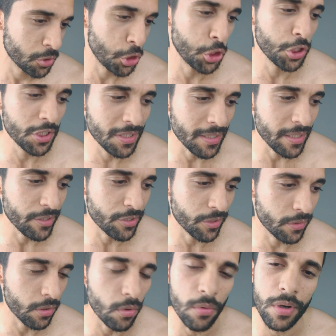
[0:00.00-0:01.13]
could need to
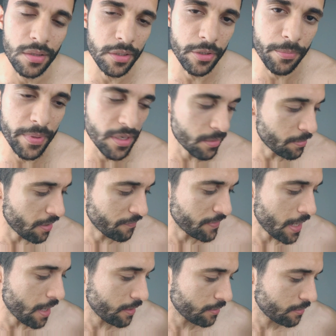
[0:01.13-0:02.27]
go a little bit above
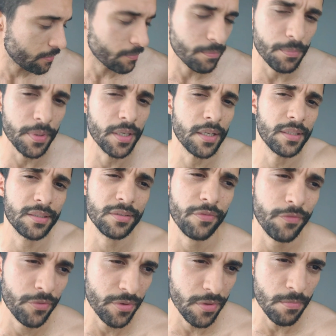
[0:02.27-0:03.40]
that, but
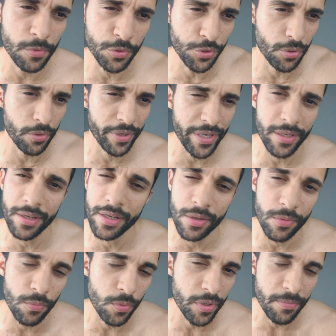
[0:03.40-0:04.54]
for the majority, it
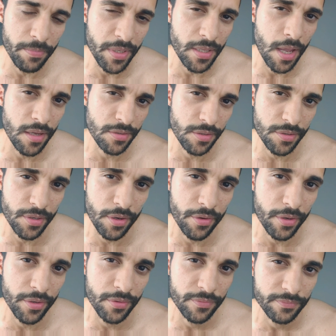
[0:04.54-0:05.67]
wouldn't be
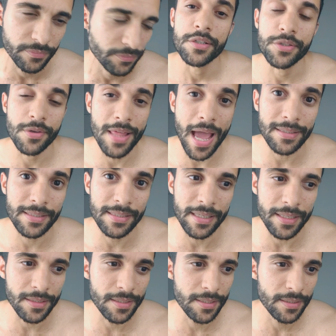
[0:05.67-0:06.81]
necessary. So that's
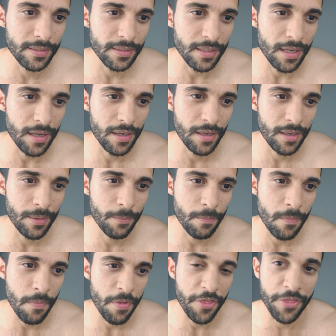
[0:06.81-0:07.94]
it.
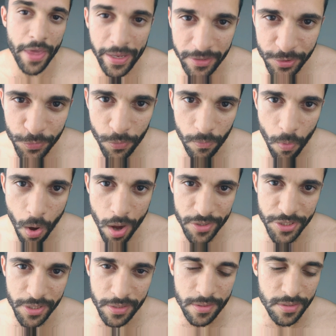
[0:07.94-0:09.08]
Thanks for
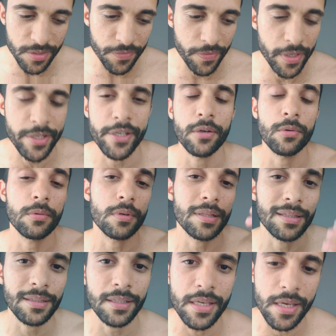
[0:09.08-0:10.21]
watching this video.
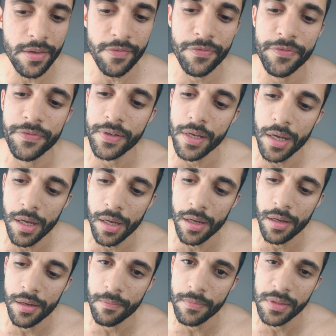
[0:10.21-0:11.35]
Leave
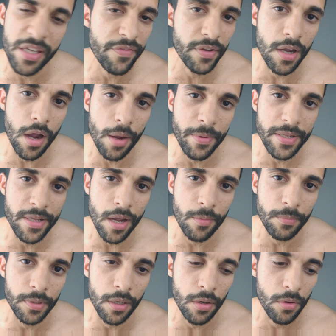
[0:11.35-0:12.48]
a comment down
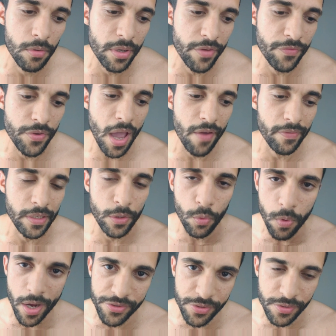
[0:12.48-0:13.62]
below if you have any
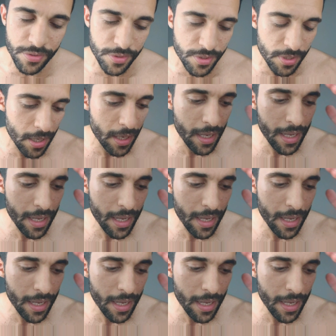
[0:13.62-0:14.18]
questions.